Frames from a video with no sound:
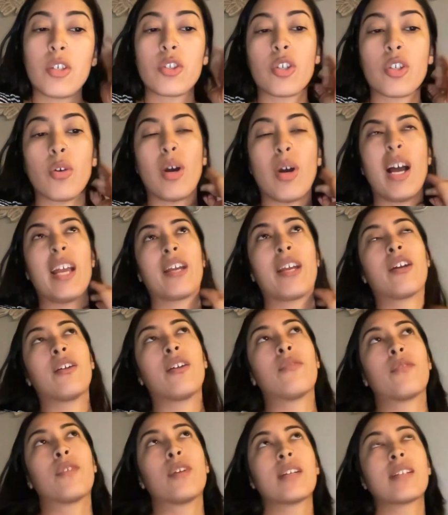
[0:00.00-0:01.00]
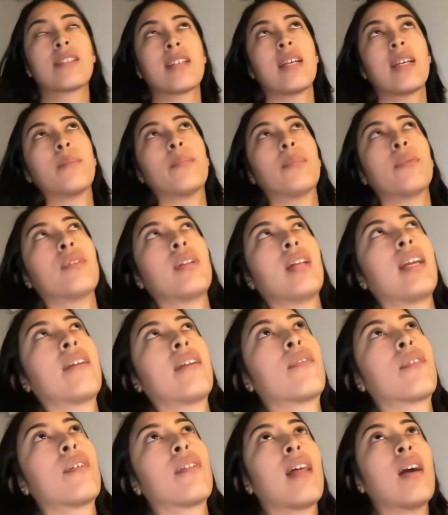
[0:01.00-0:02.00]
so I could, for example,
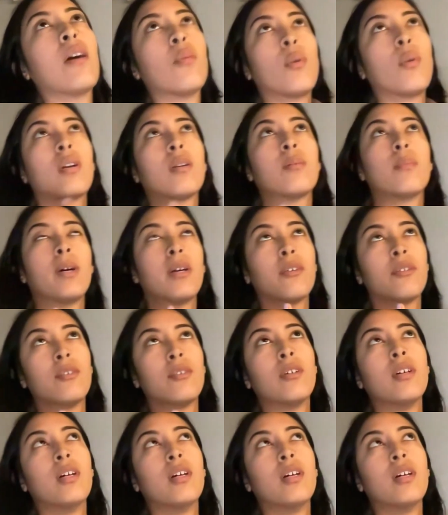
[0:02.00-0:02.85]
like for that water bottle,